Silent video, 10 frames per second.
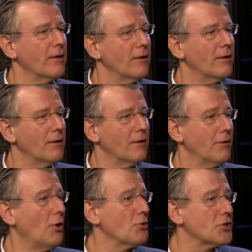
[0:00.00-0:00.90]
That's right.
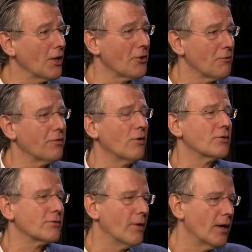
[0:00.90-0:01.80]
No cellular
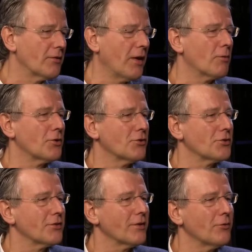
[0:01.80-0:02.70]
phones. That's well, right. they were
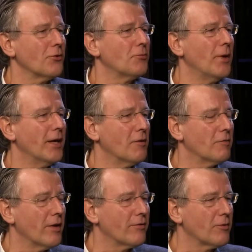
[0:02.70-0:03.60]
just just being
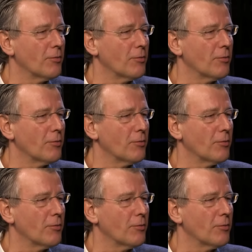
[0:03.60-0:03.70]
invented.